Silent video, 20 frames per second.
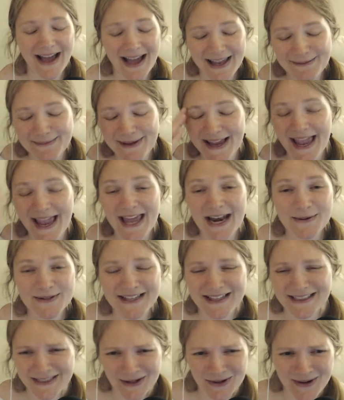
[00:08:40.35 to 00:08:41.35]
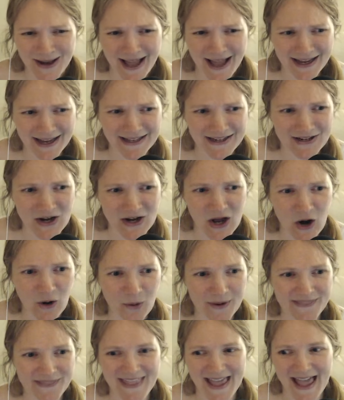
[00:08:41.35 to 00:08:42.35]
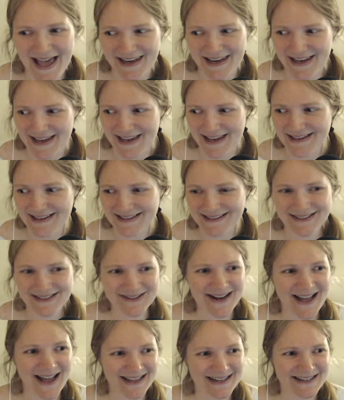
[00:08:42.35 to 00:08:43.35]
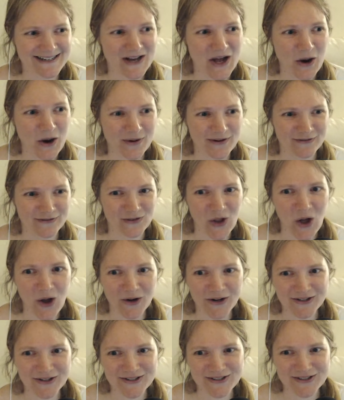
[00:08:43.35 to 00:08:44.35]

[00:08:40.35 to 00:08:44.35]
and in my head I was like, they're not gonna know what that is. They're not gonna know what vloggers